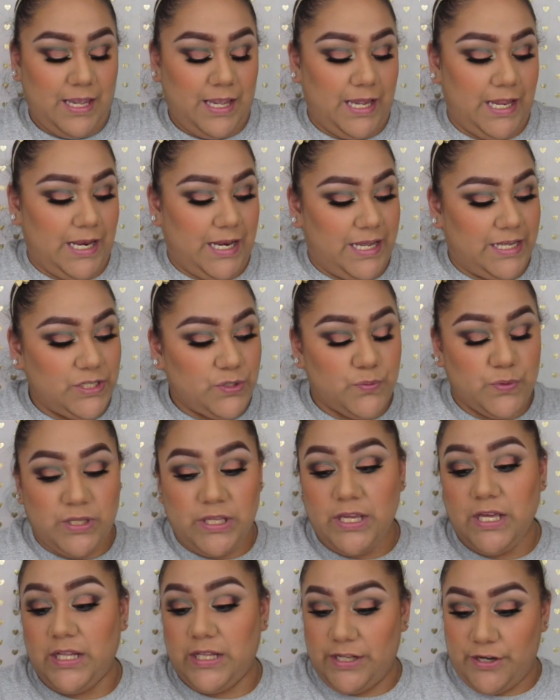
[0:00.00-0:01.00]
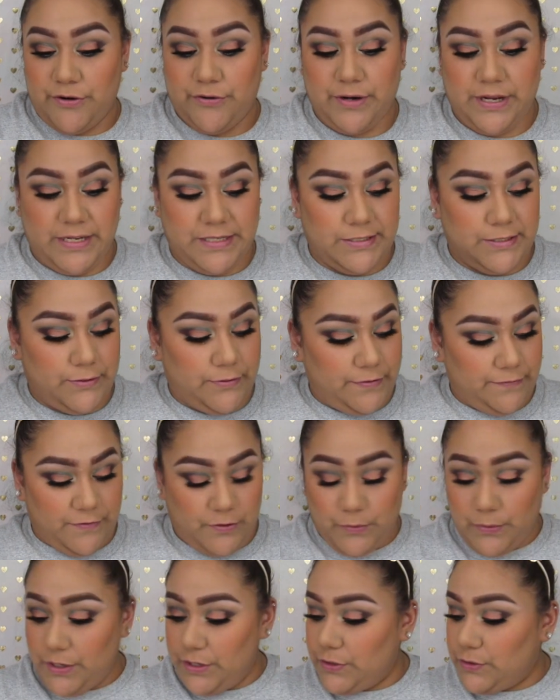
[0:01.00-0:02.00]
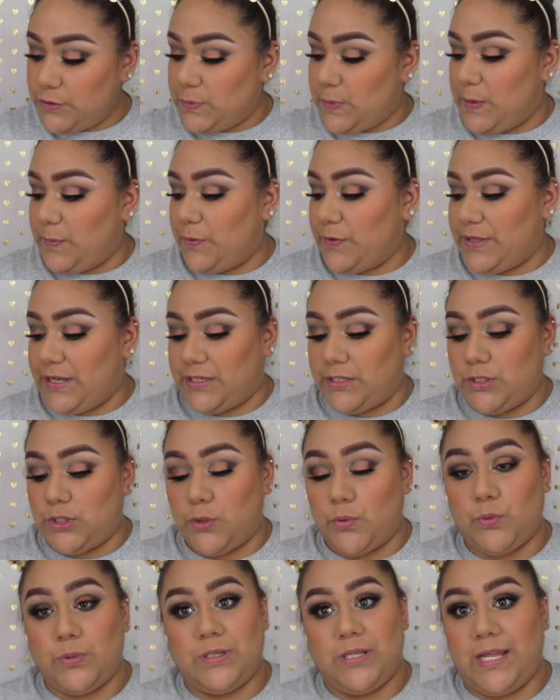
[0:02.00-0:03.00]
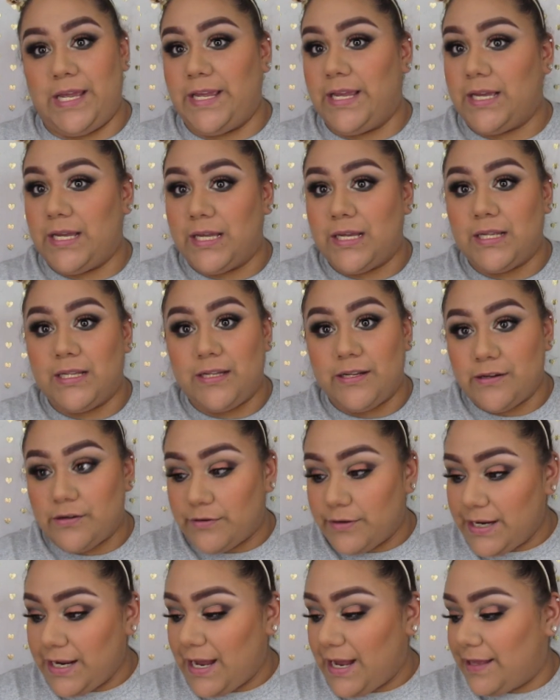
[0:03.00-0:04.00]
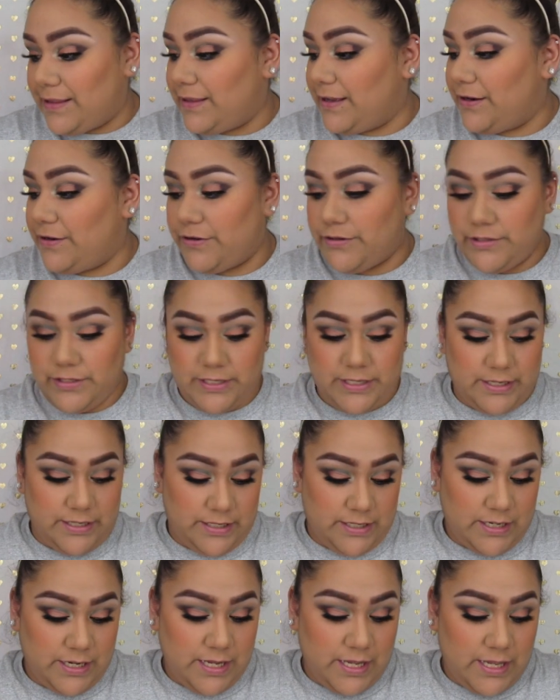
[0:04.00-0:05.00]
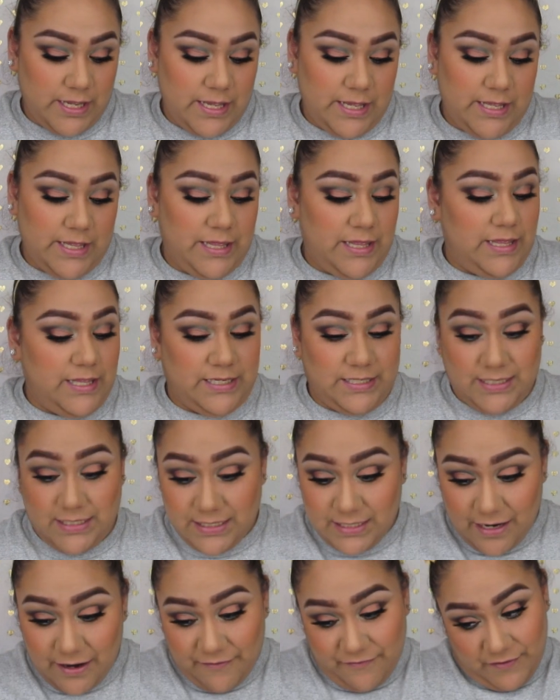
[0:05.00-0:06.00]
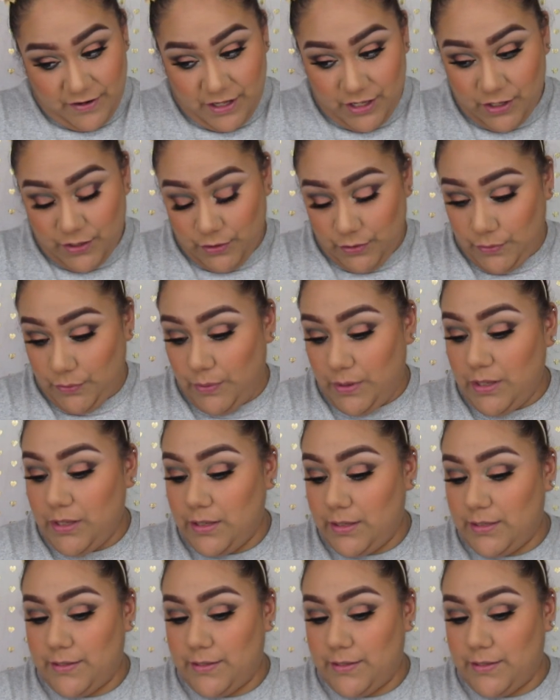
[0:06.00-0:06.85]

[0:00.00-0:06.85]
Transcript: It is really glittery, so if you're one of those people that don't like glittery highlighters, then this is not for you.